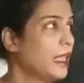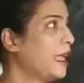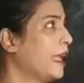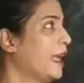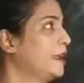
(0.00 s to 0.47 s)

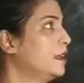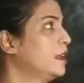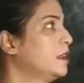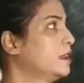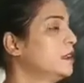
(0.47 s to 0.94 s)
and
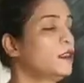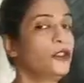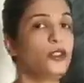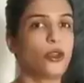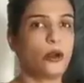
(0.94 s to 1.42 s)
a
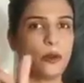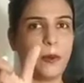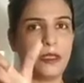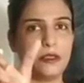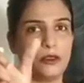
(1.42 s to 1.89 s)
short
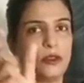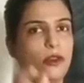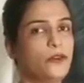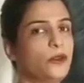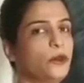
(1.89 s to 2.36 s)
question
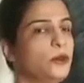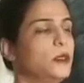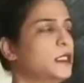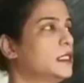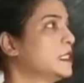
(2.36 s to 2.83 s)
of 2
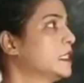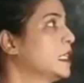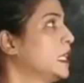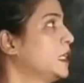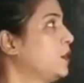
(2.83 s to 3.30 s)
words.
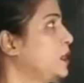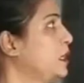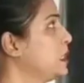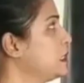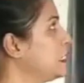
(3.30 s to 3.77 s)
Now
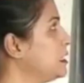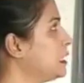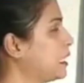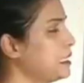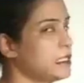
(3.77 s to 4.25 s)
in this
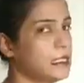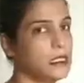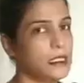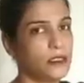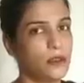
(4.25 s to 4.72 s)
entire
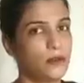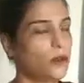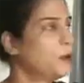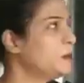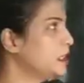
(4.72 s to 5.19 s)
series
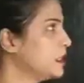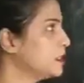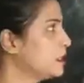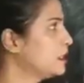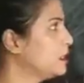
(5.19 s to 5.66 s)
of
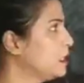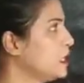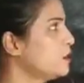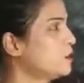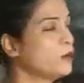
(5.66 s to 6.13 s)
combination,
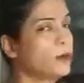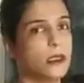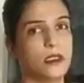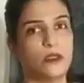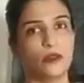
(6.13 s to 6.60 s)
these 2
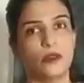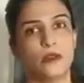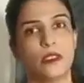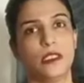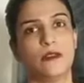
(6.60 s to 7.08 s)
words
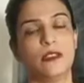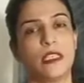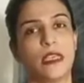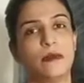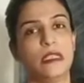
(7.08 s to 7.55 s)
over here
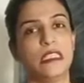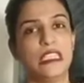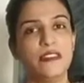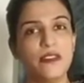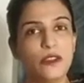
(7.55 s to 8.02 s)
which have been
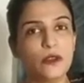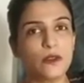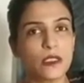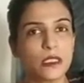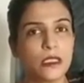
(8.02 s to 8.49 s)
given
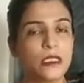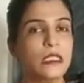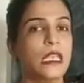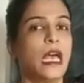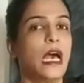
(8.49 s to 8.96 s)
over here
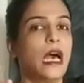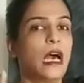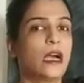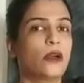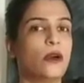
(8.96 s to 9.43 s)

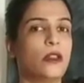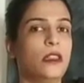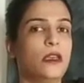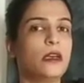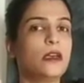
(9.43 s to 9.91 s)
are
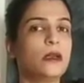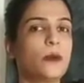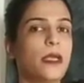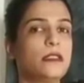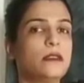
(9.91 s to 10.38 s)
called a
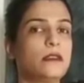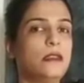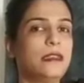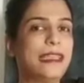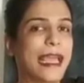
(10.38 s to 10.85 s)

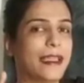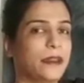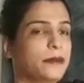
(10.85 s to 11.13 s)
question tag.